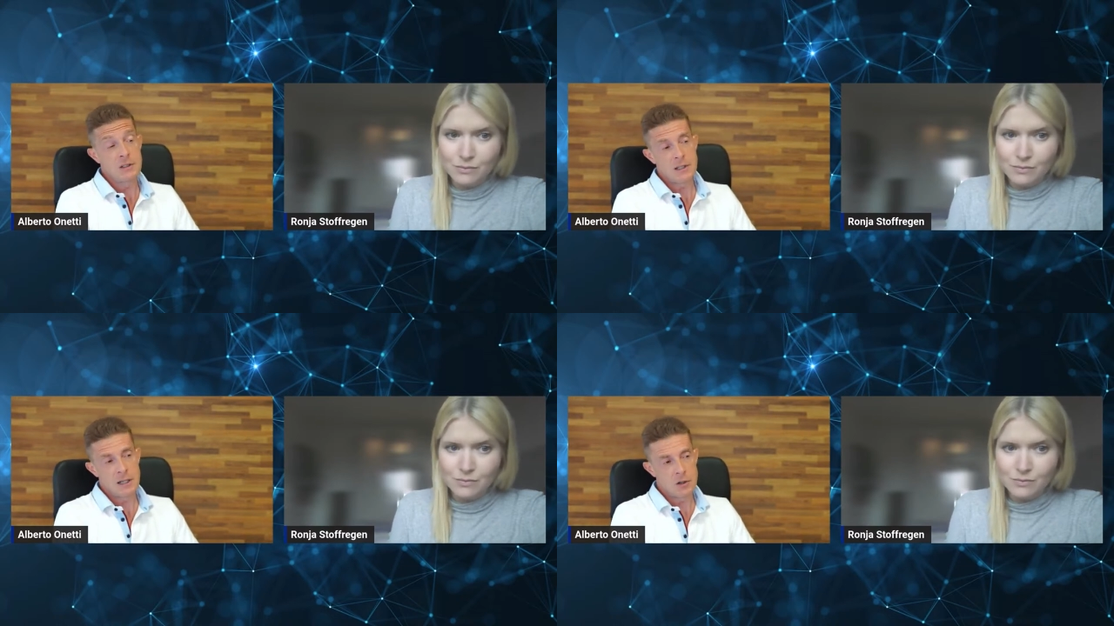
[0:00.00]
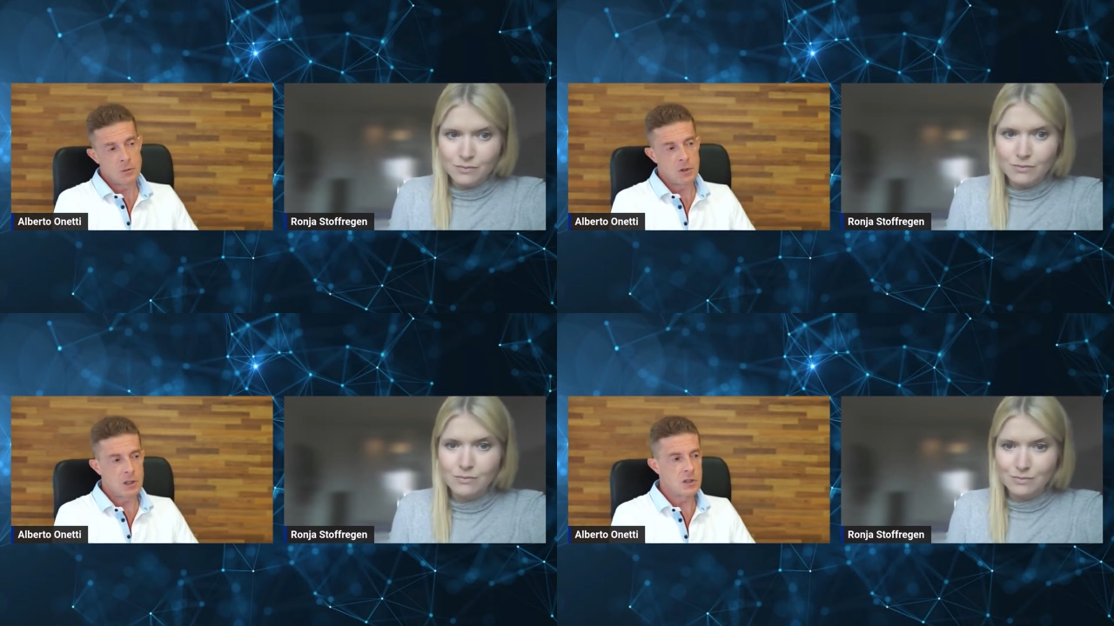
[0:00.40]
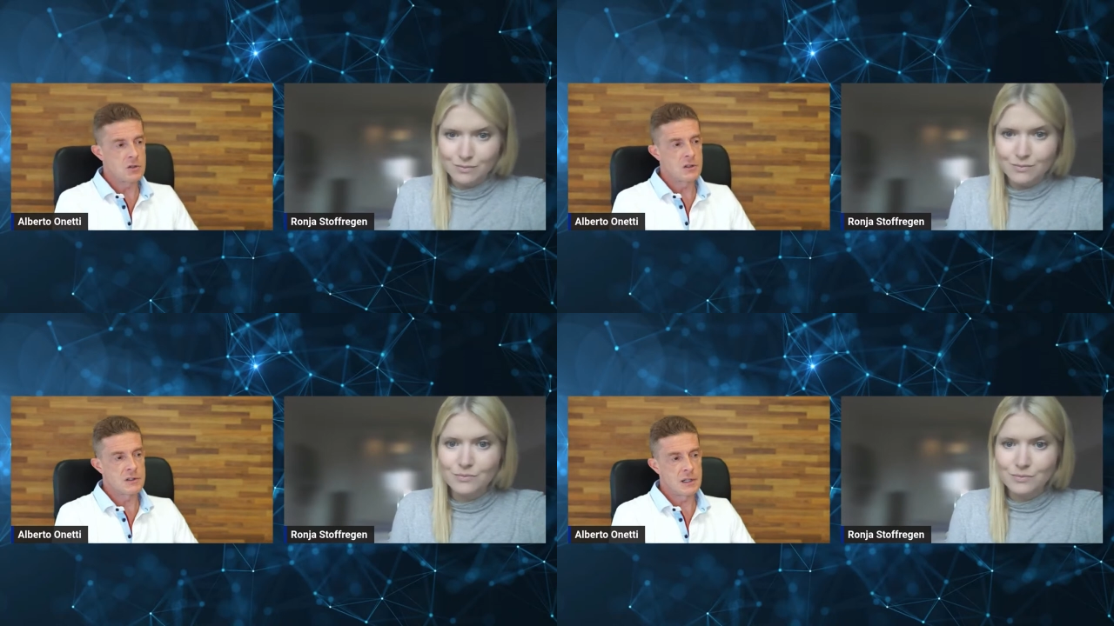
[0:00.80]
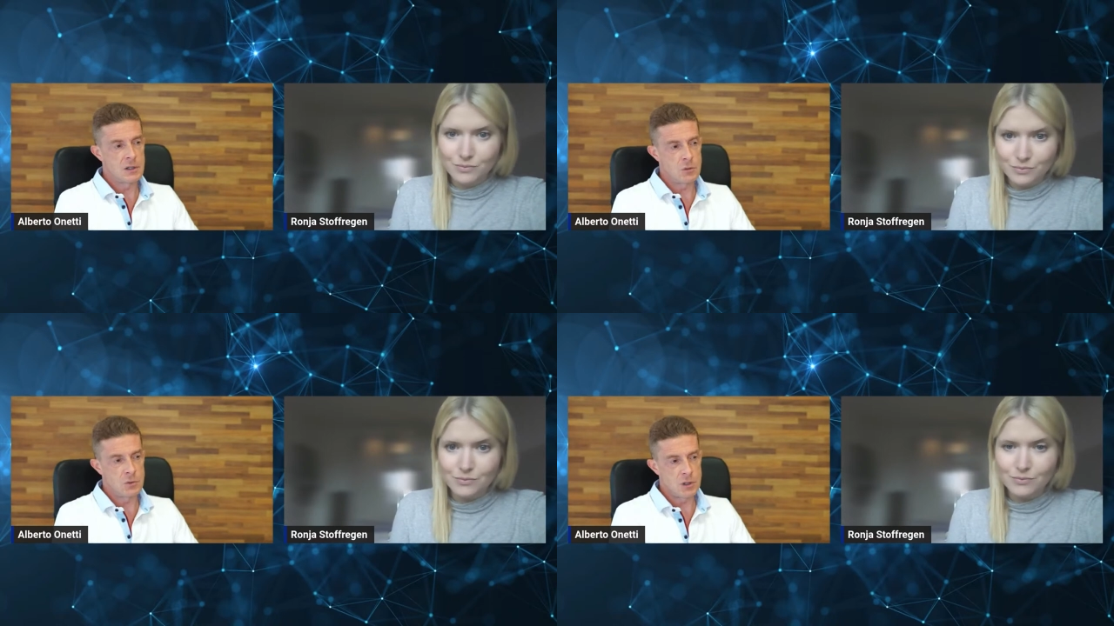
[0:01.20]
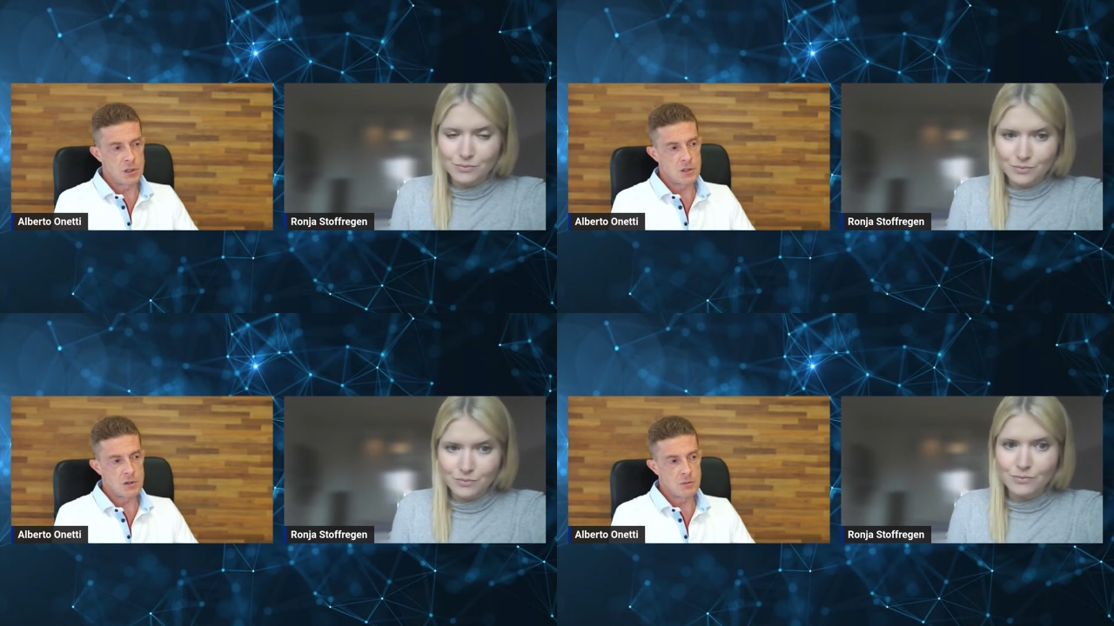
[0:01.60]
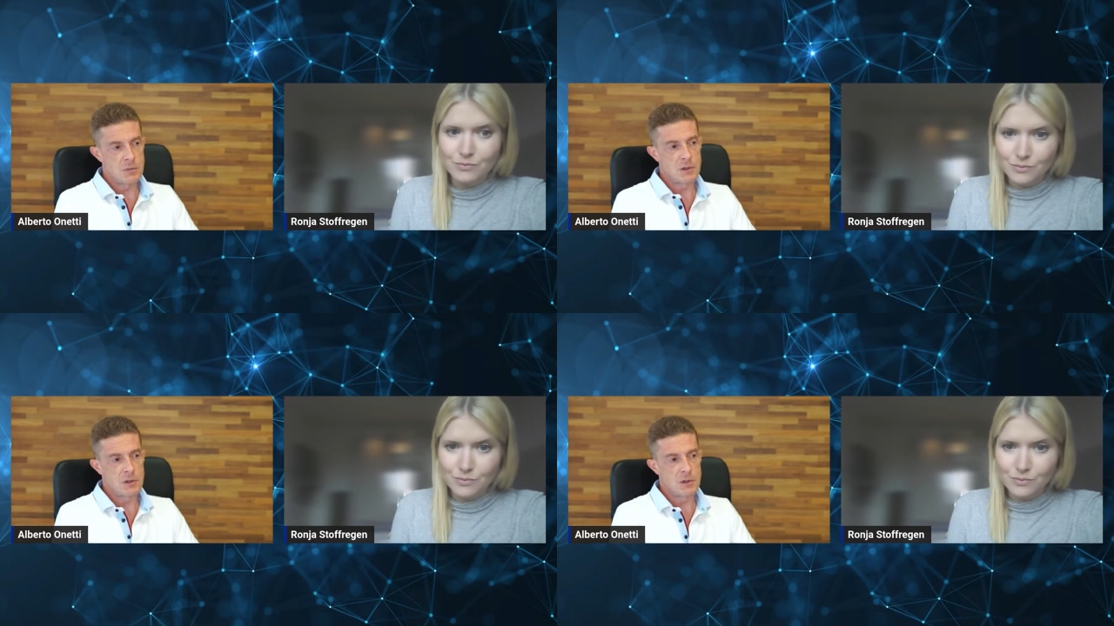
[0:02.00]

Speaker 1: internal communication, external communication,